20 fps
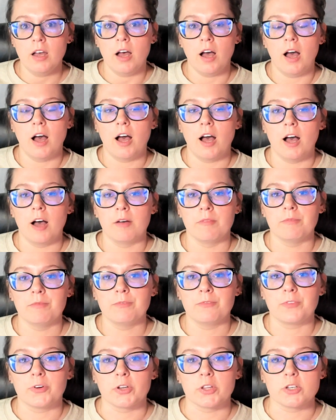
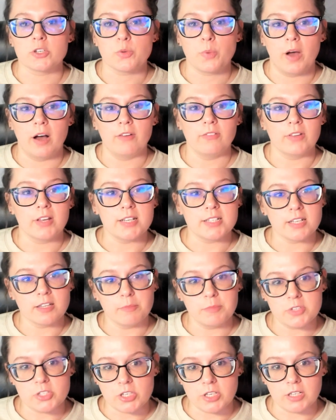for the 12 leads of
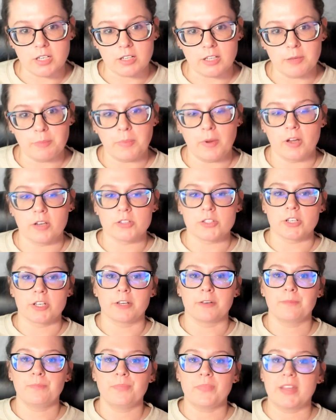the machine to clip
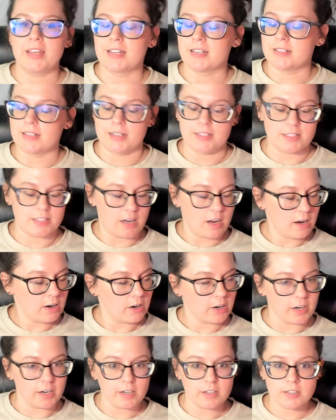onto. It does not
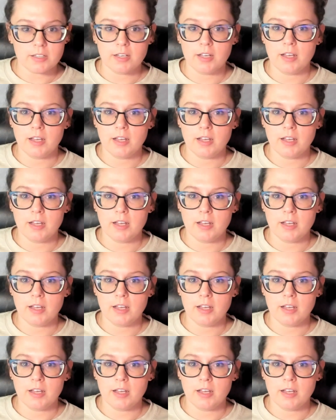hurt.